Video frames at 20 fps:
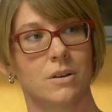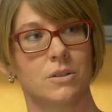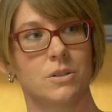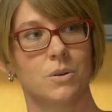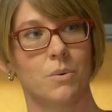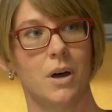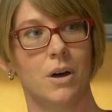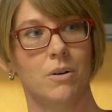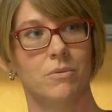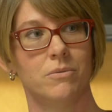
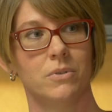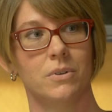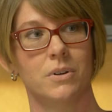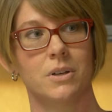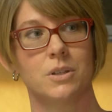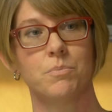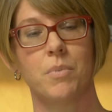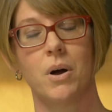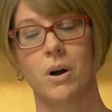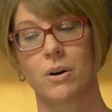also helpful
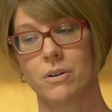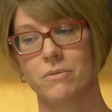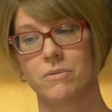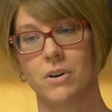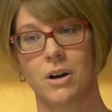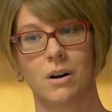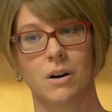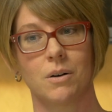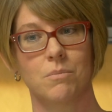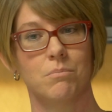as part of
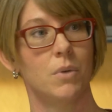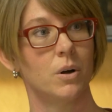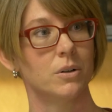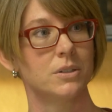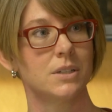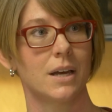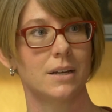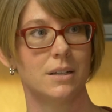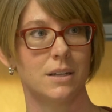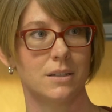our
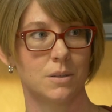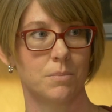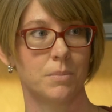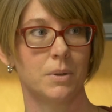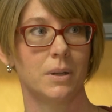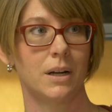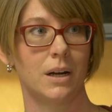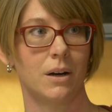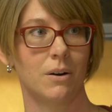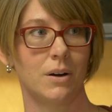
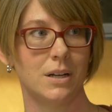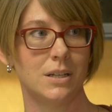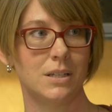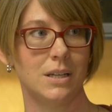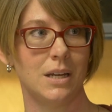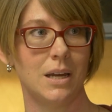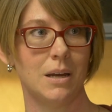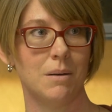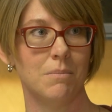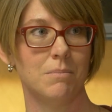multidisciplinary
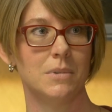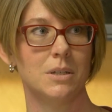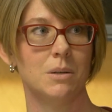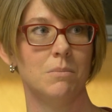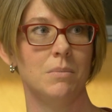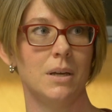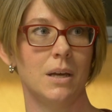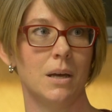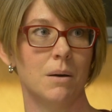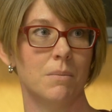team to
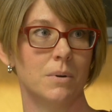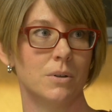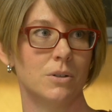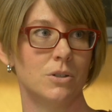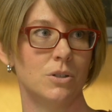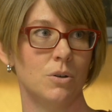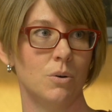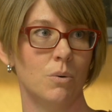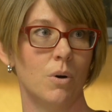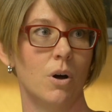be able
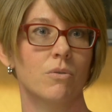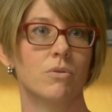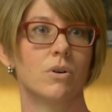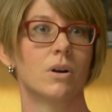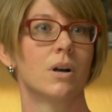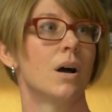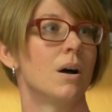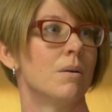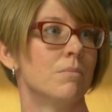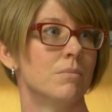to
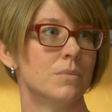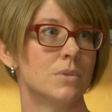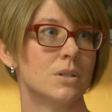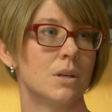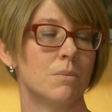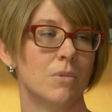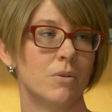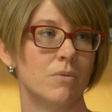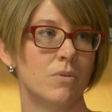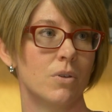overcome
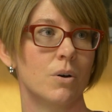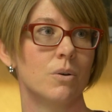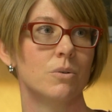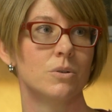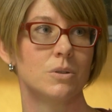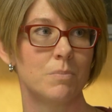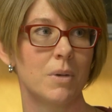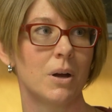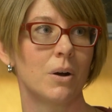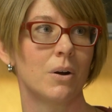some of
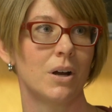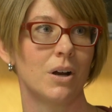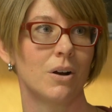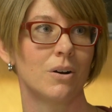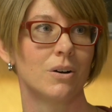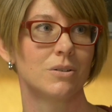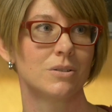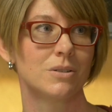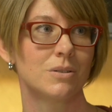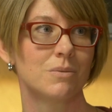those
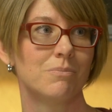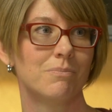barriers.